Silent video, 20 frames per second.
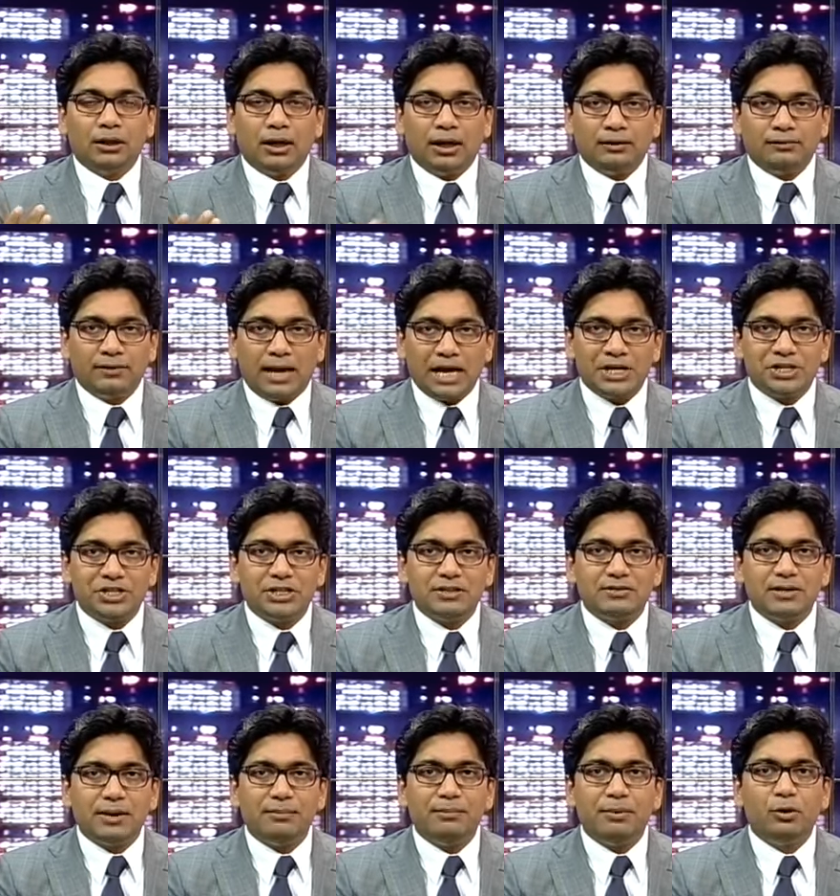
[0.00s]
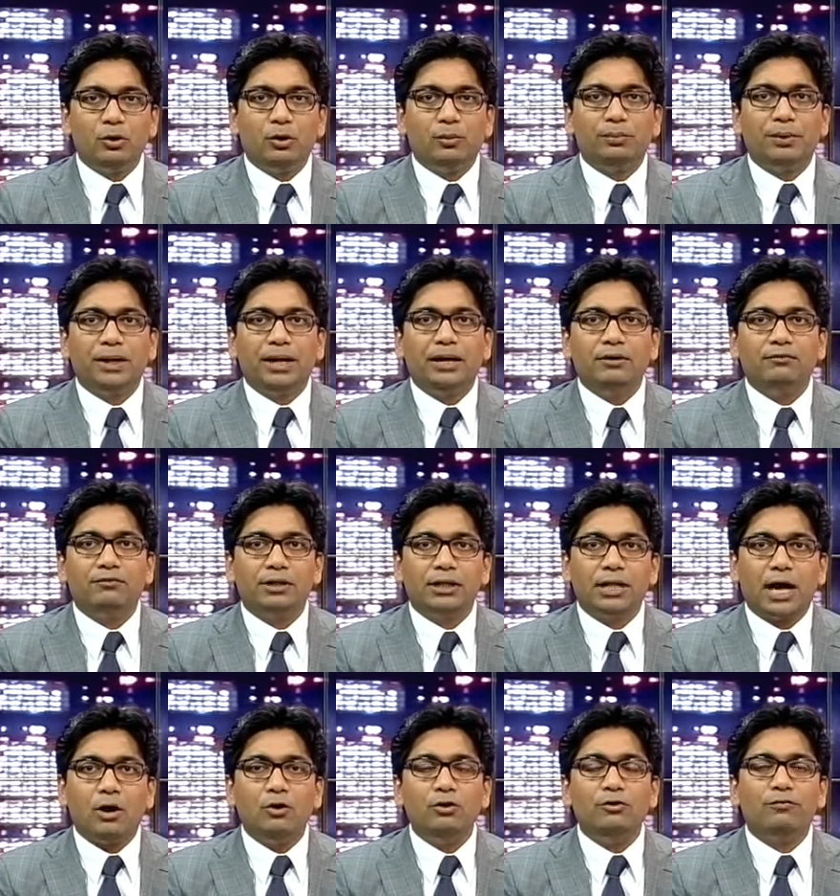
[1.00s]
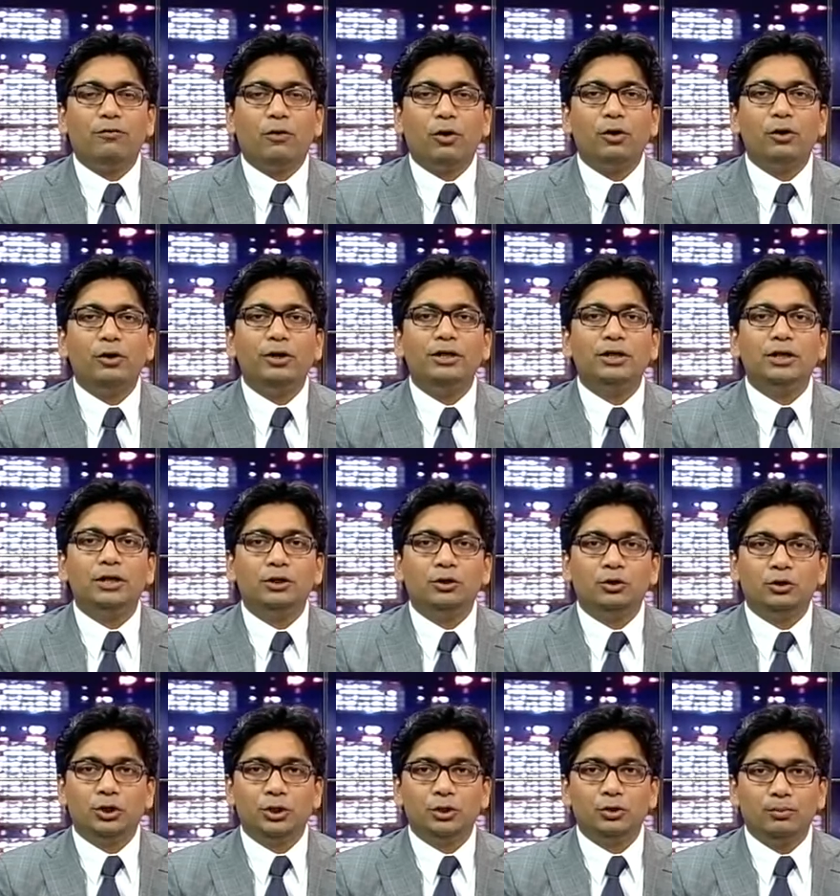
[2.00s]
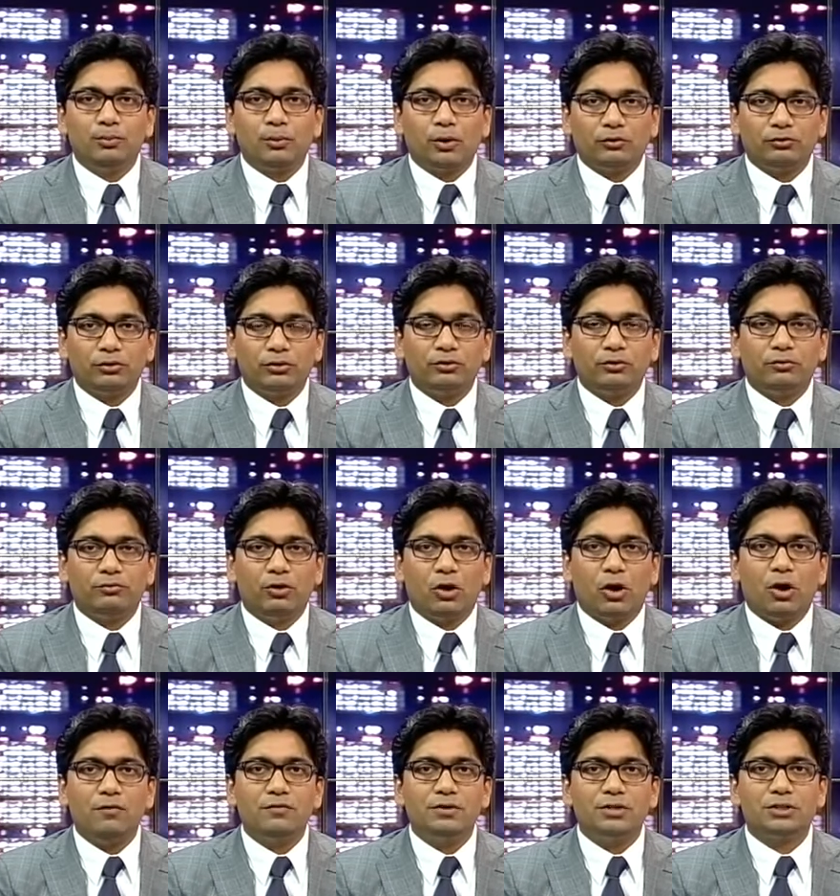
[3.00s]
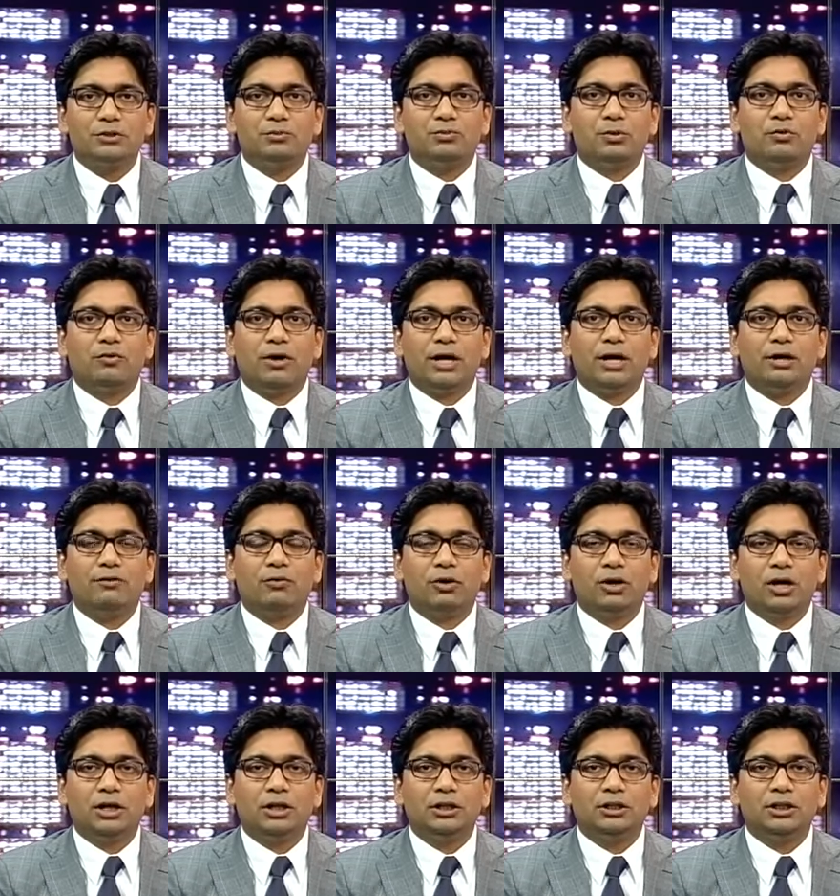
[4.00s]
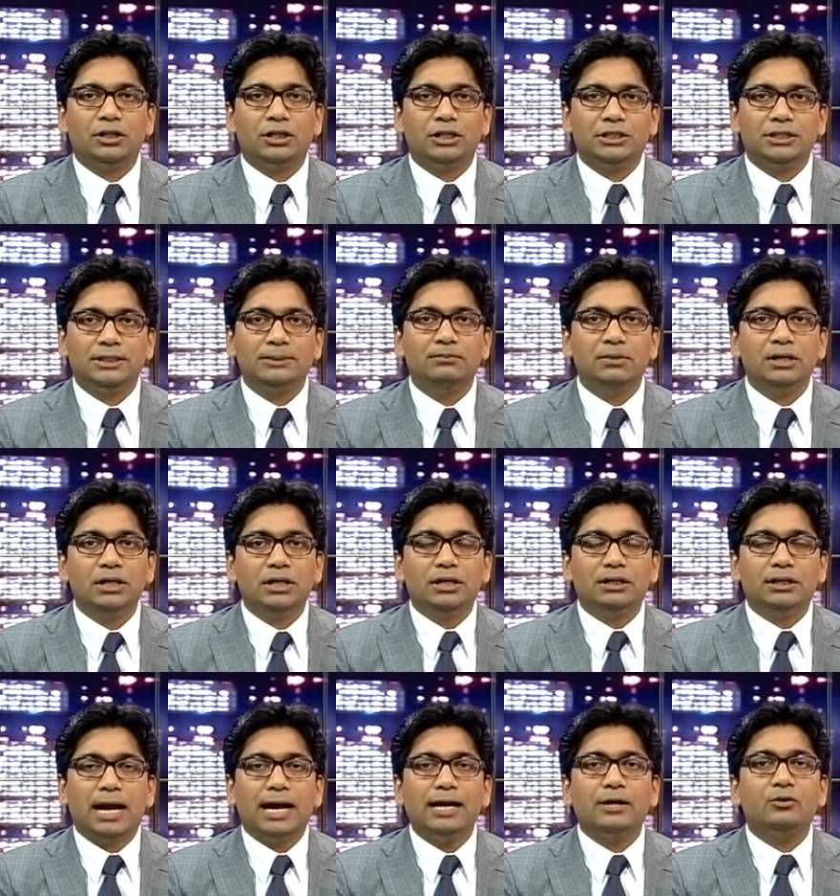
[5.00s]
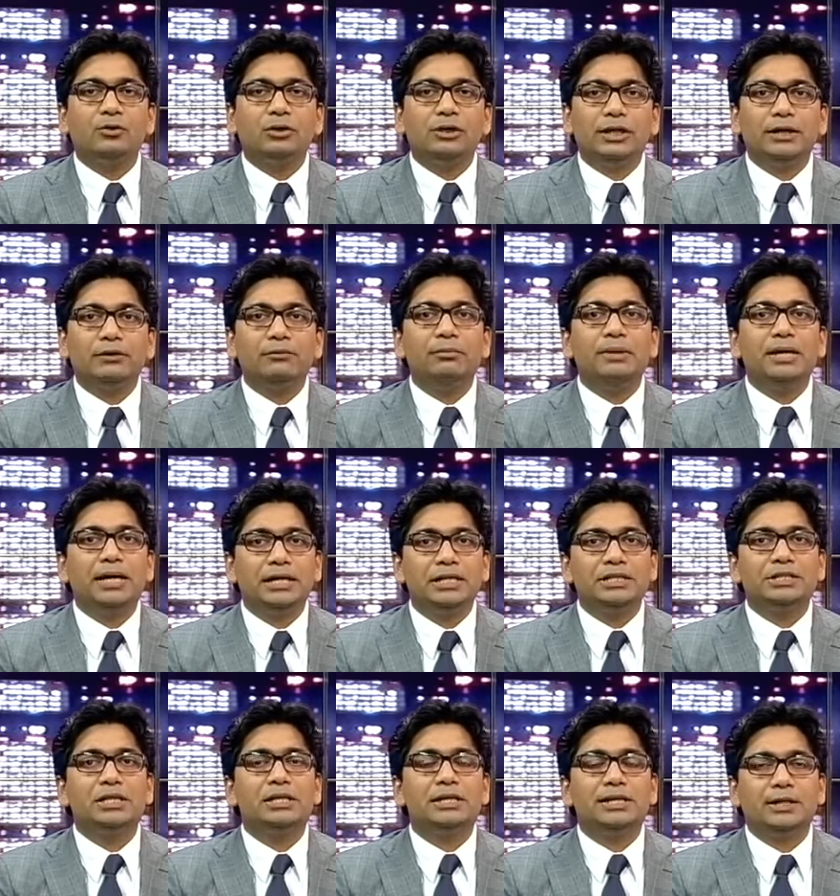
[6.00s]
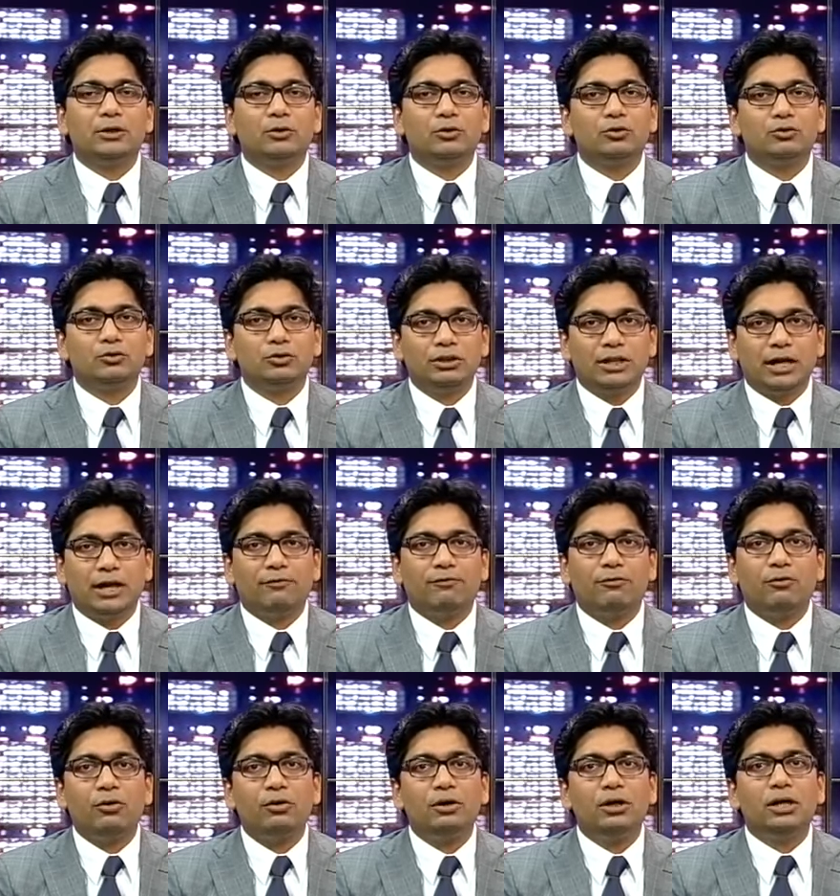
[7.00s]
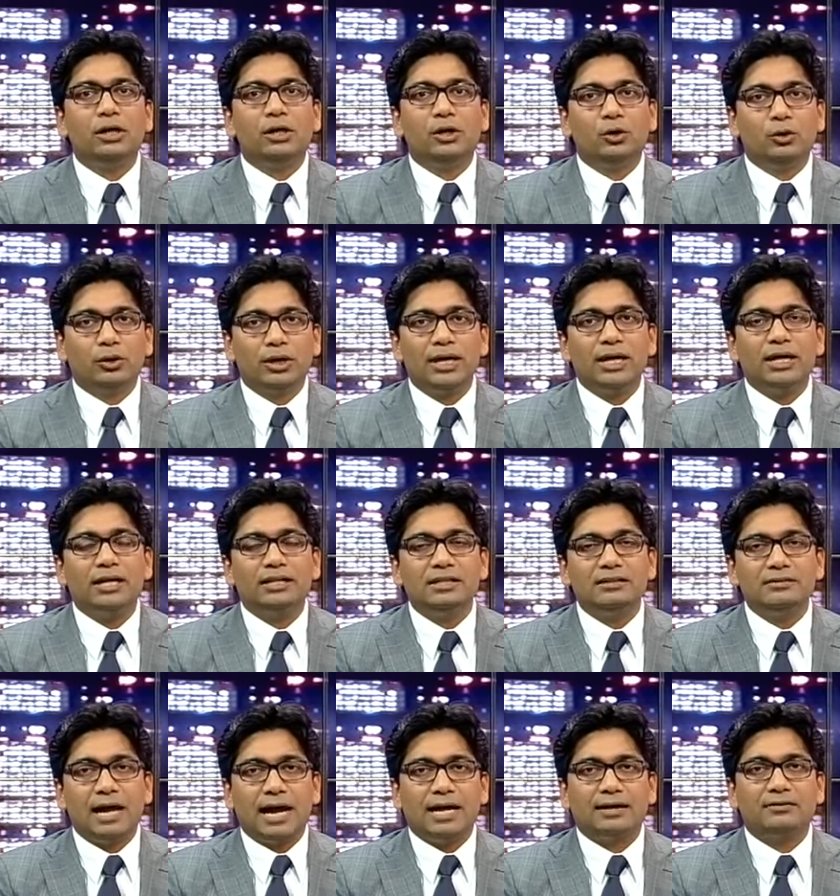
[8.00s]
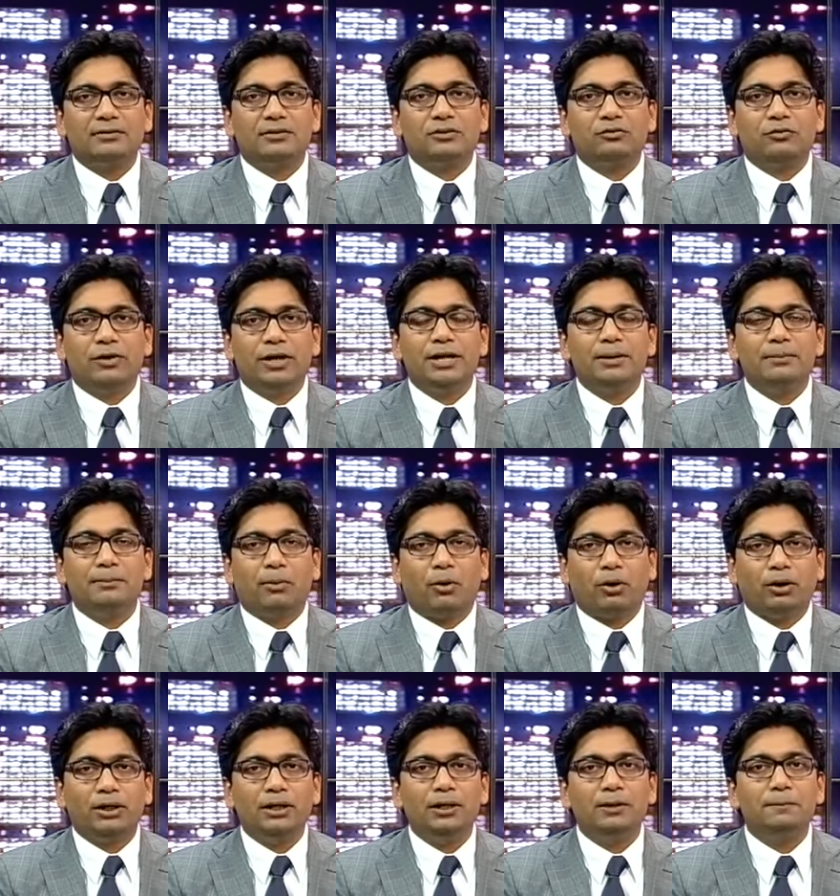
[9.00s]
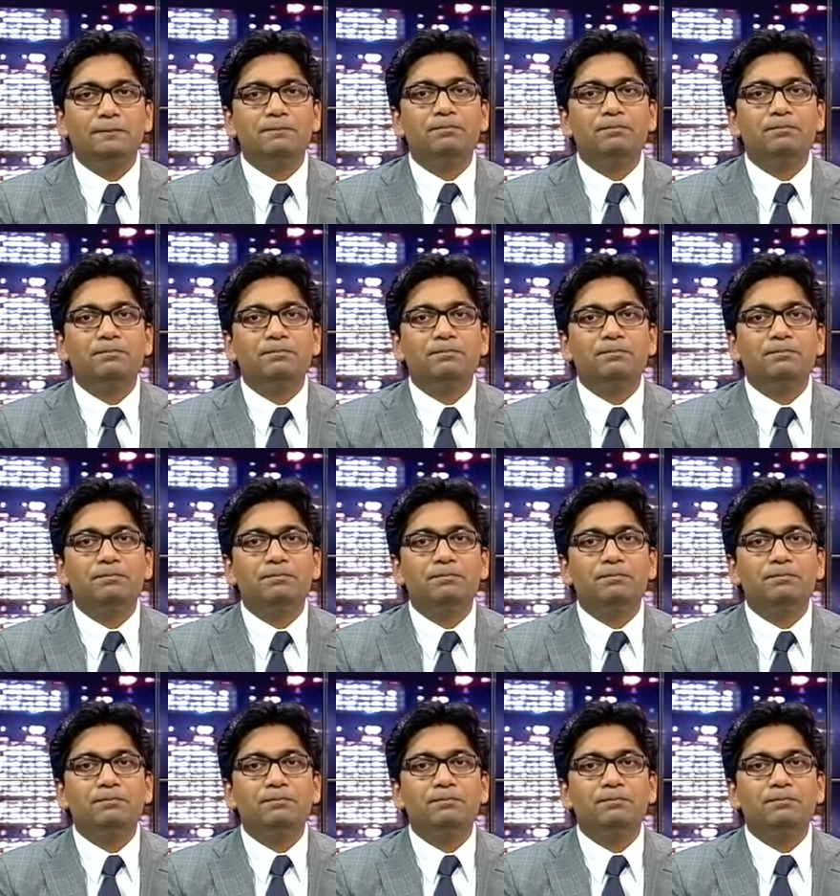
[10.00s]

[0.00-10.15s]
sanctions have been obtained without following the due process of law which is provided for under the regime, that could give me additional recourse. So therefore, looking at these acts is very important,